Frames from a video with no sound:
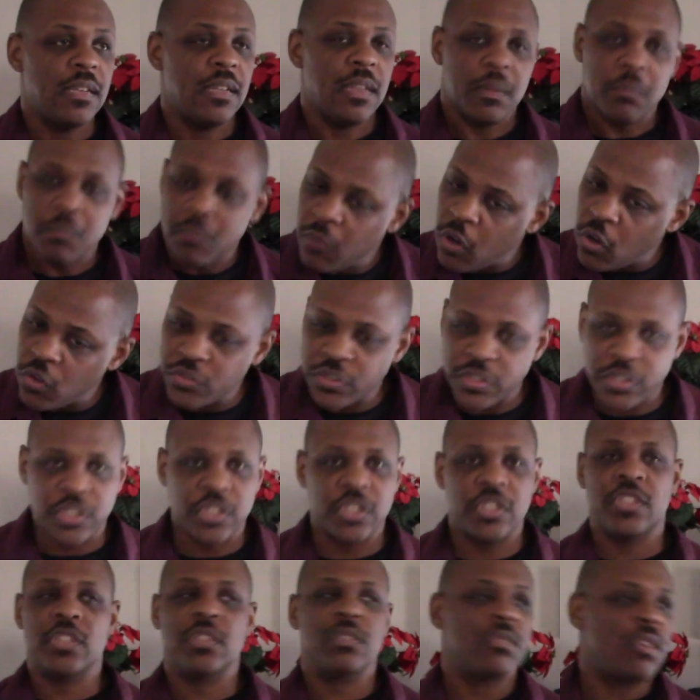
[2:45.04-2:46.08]
most
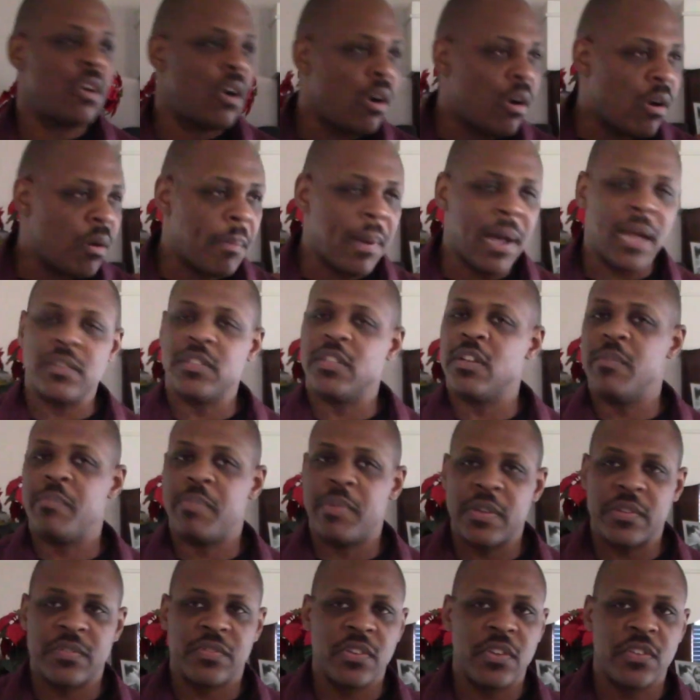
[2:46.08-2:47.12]
just go about their
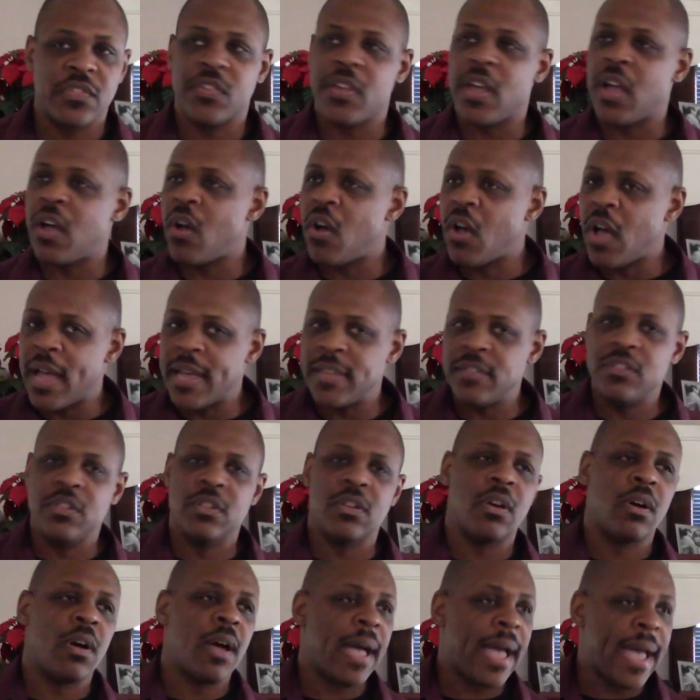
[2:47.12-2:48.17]
business. Oh, I, you
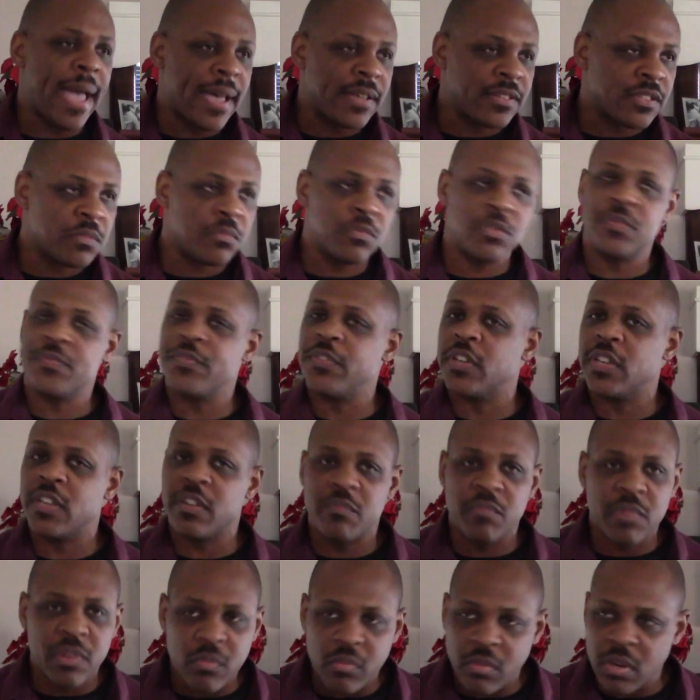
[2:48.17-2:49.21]
know, I asked them to
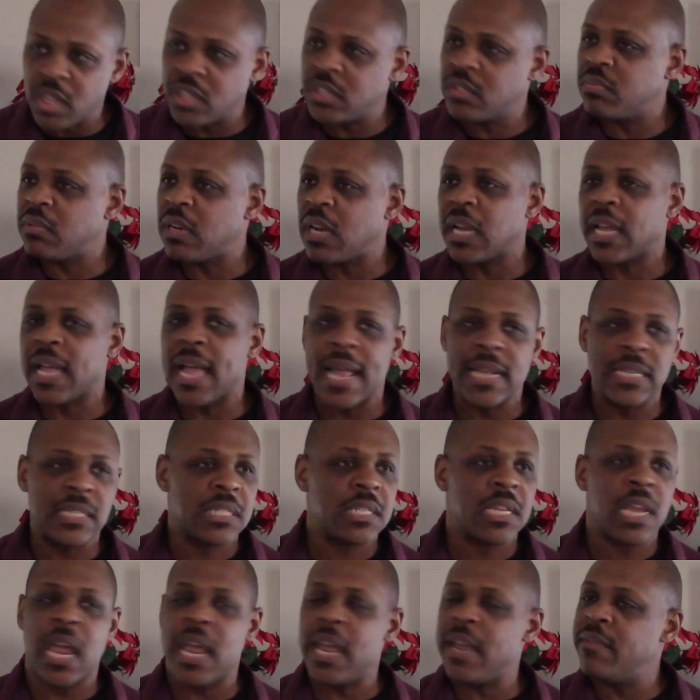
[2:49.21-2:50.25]
forgive me once when I got
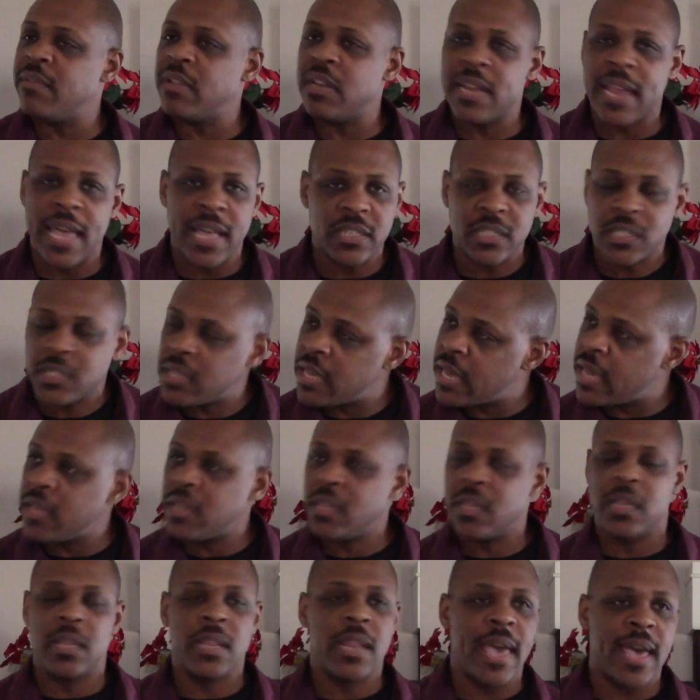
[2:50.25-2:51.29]
saved, and that's
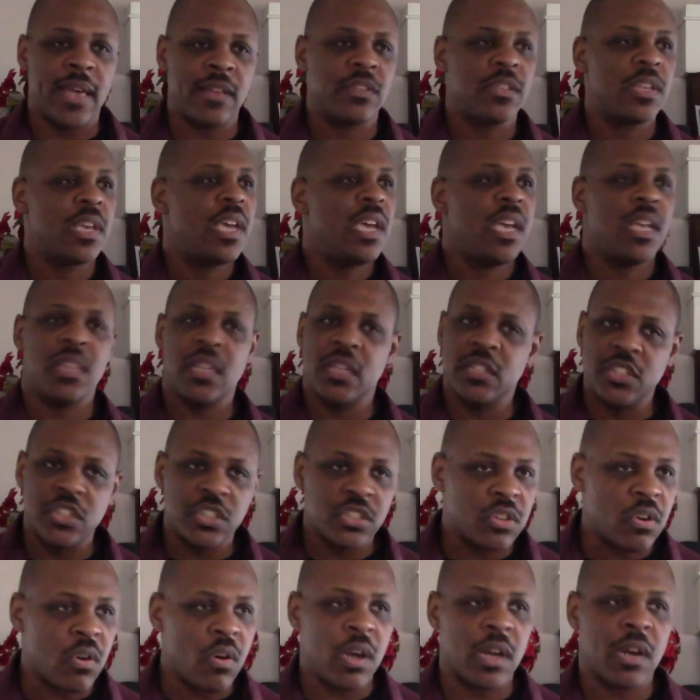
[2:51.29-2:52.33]
it, and that's, and they
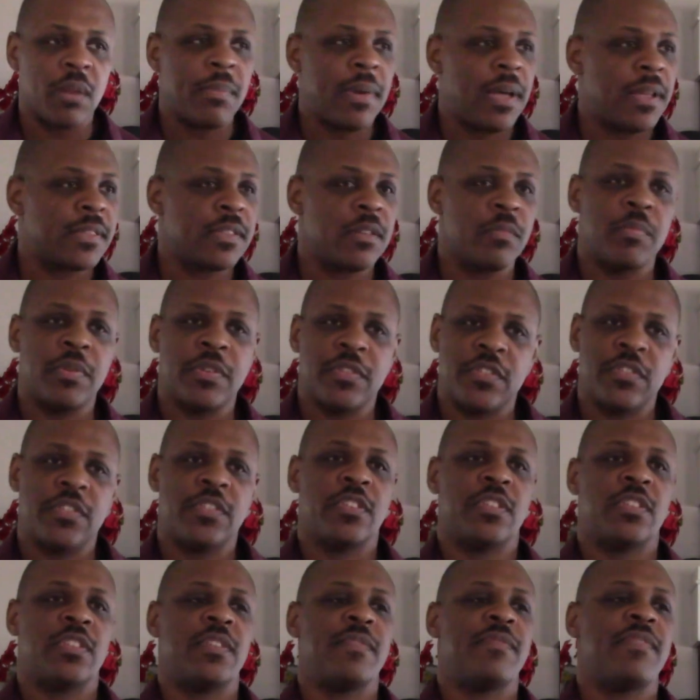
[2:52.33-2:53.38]
just go on about their business
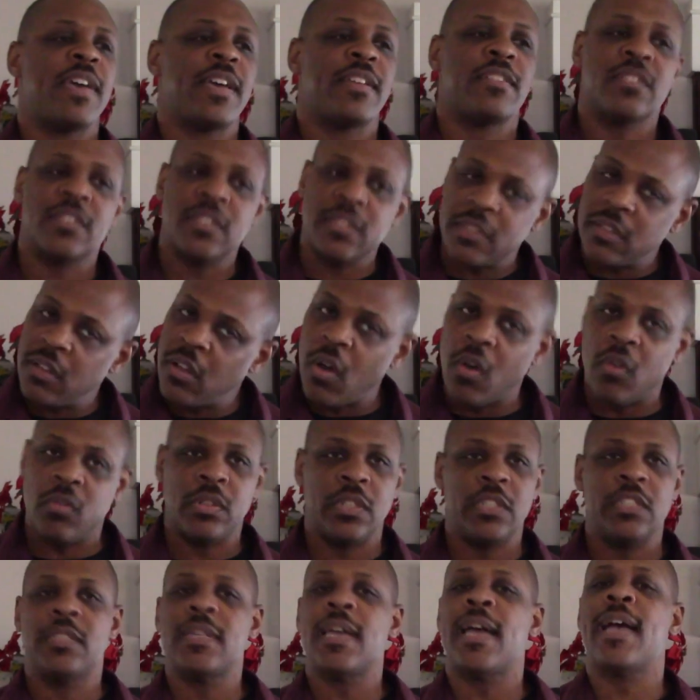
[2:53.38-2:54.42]
as if that's the
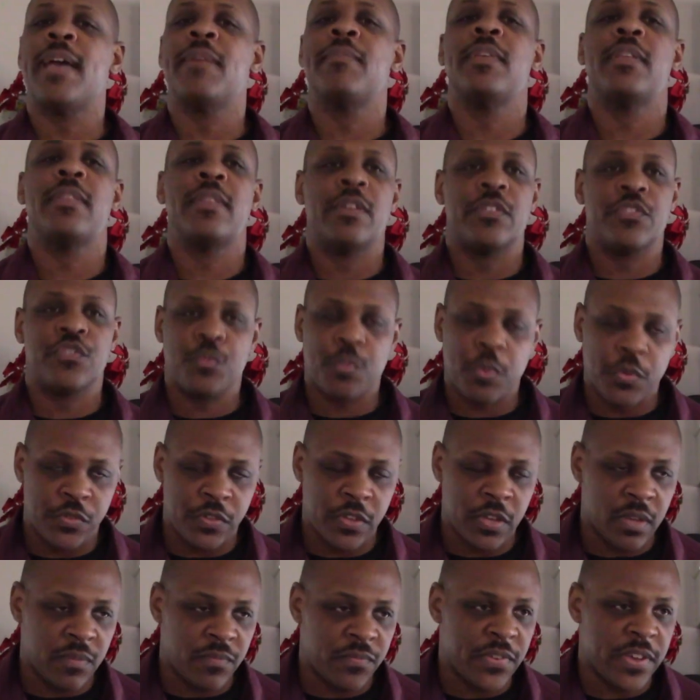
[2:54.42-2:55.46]
only time that they're supposed
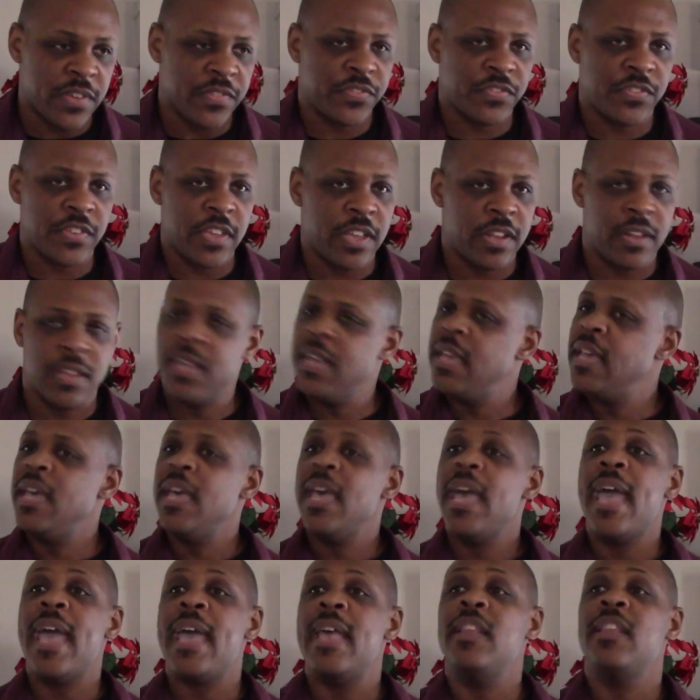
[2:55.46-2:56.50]
to confess sin,
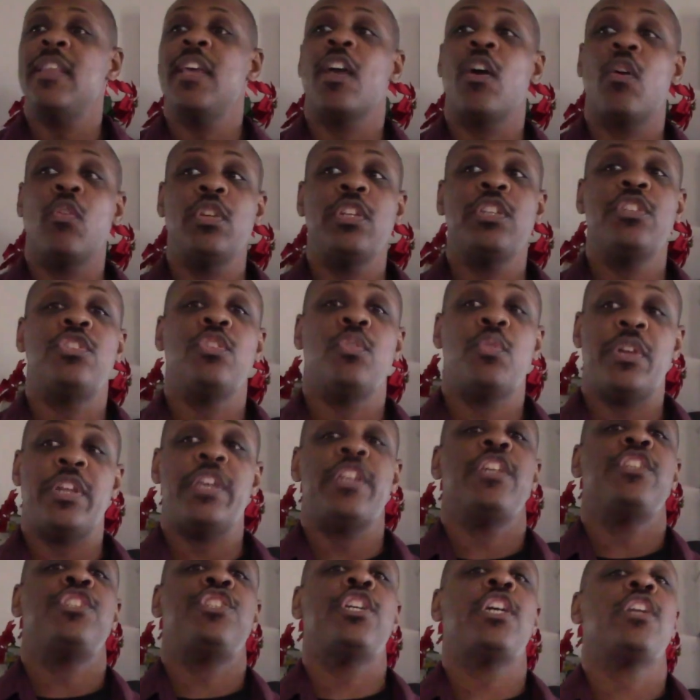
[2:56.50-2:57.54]
and they only do it
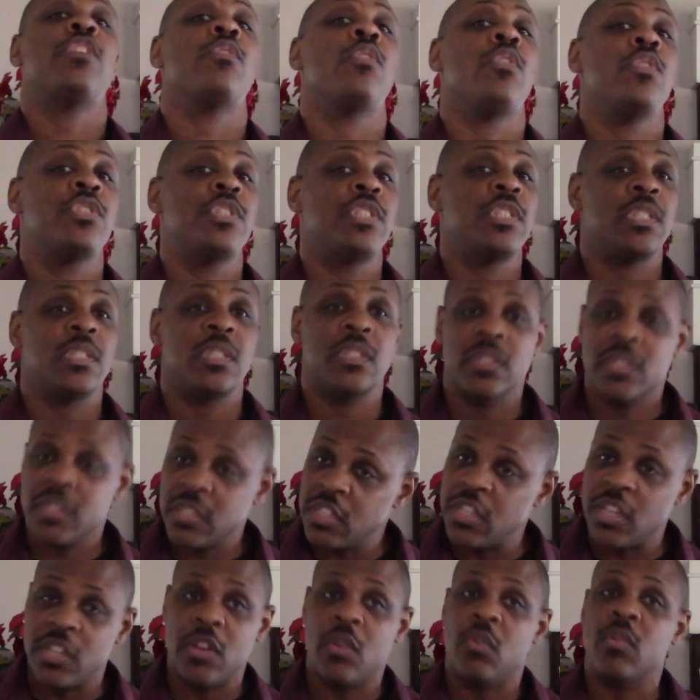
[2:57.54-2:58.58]
in a general sense.
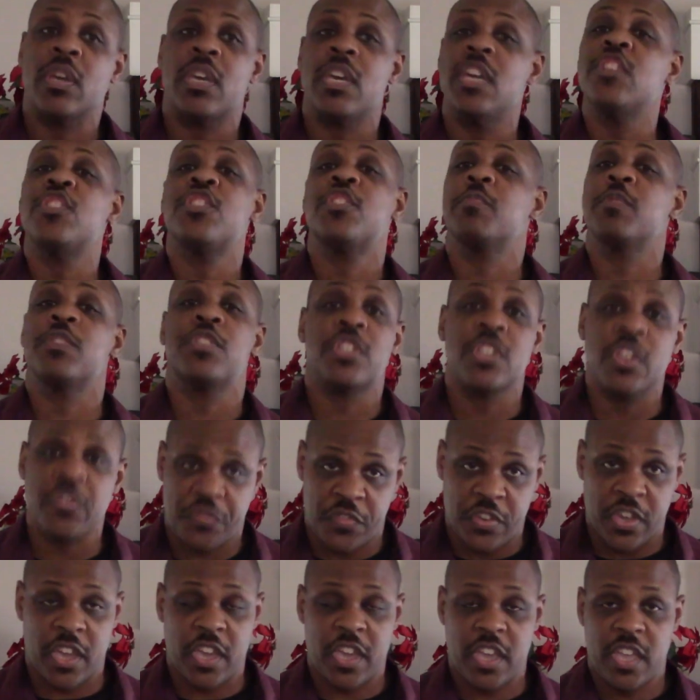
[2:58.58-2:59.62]
They don't get
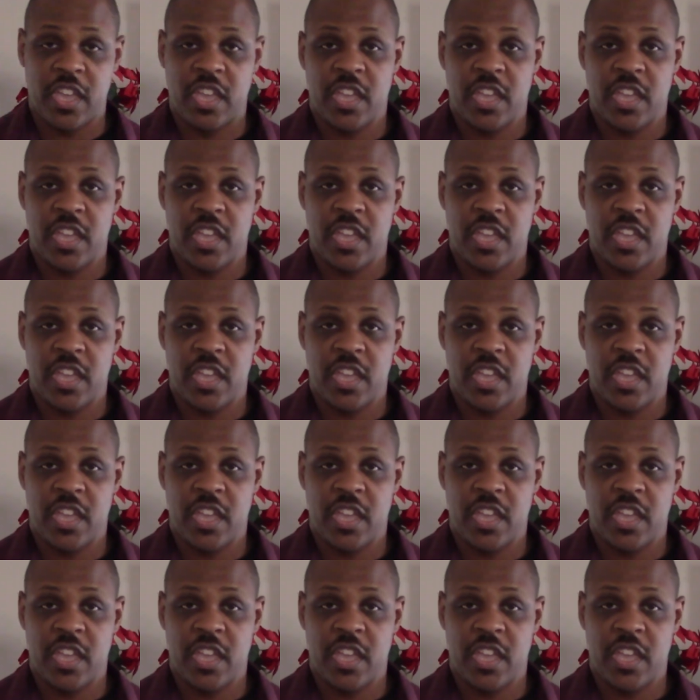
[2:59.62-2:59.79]
specific.